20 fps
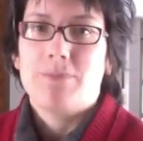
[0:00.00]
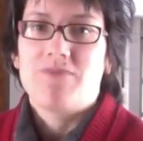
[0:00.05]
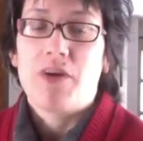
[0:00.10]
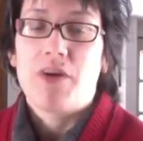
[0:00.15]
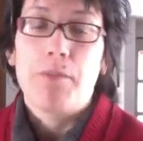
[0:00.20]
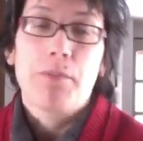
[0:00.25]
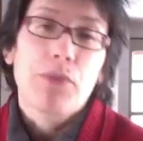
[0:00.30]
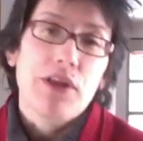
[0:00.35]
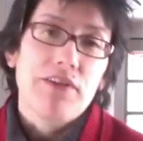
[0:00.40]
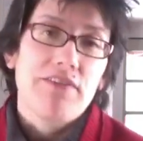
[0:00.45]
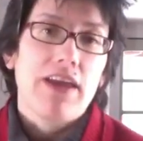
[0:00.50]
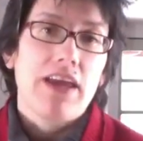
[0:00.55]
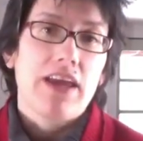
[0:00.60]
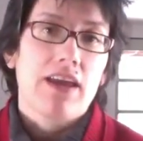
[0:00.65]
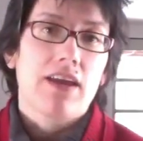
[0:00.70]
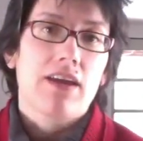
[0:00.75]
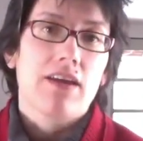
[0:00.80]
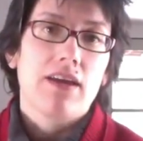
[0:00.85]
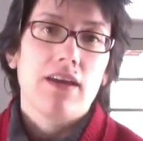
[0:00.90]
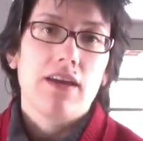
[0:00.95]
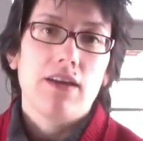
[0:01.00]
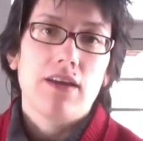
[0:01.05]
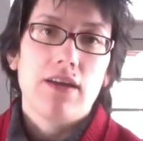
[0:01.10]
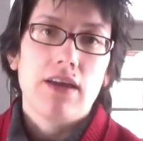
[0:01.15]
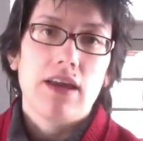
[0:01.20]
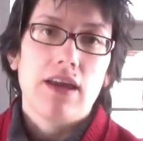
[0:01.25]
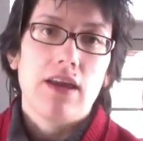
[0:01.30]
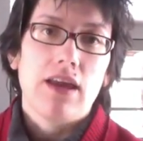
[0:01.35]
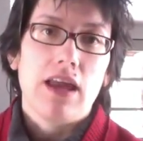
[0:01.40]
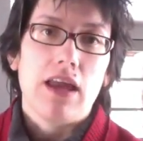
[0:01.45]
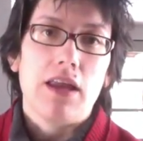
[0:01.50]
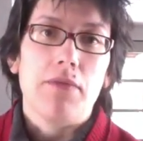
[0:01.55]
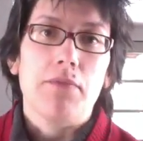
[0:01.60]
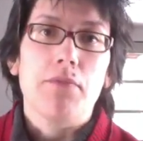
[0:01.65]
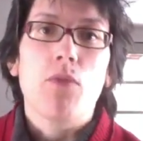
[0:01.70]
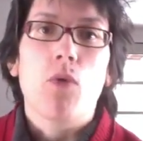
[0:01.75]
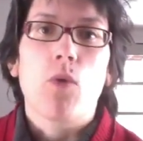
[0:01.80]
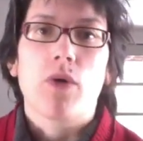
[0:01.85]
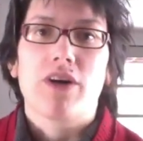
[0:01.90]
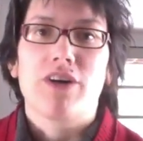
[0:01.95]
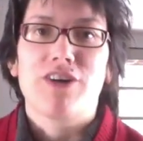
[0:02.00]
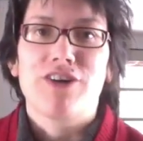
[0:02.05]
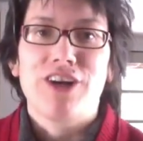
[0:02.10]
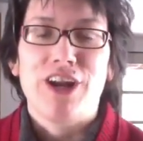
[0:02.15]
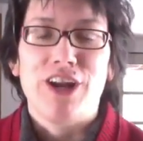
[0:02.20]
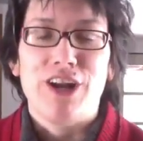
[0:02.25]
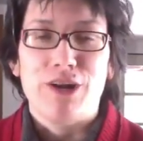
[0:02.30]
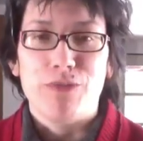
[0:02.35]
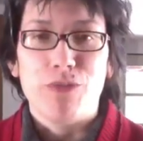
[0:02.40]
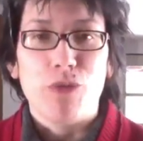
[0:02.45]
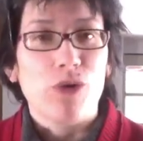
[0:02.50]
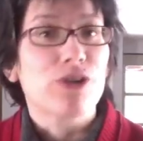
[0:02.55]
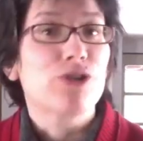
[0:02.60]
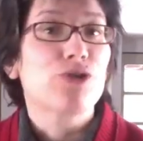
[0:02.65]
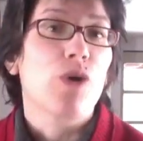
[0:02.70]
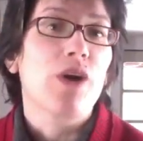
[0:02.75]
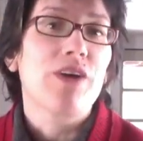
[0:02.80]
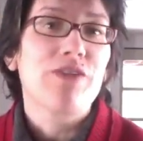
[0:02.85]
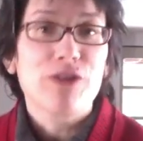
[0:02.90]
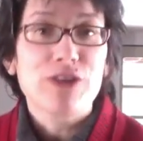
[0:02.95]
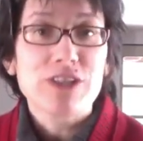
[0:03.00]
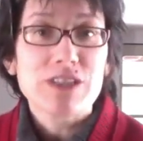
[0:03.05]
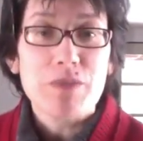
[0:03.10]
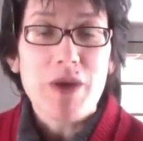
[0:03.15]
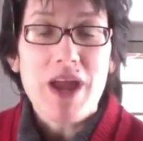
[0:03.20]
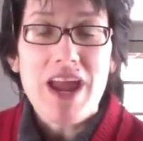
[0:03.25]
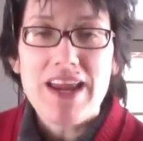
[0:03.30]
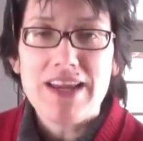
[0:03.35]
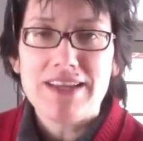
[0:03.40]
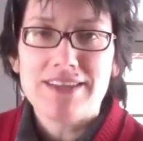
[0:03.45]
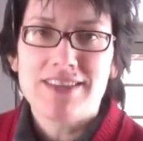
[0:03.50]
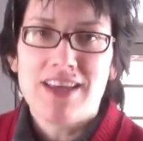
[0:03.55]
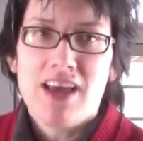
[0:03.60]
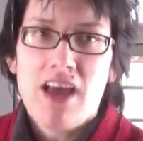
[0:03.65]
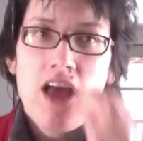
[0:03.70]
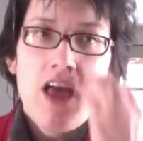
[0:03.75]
living in a more joyful space,